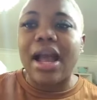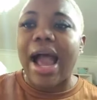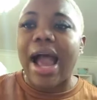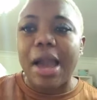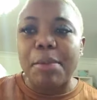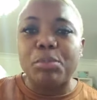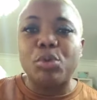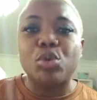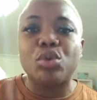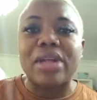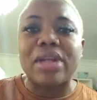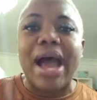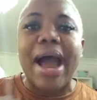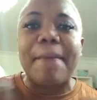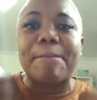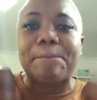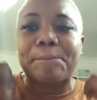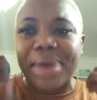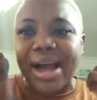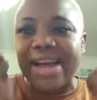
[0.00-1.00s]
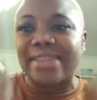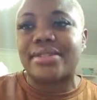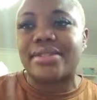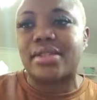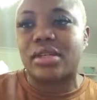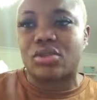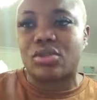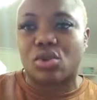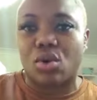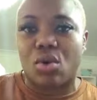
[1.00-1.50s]
I be an
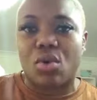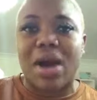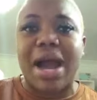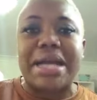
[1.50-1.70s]
ambassador.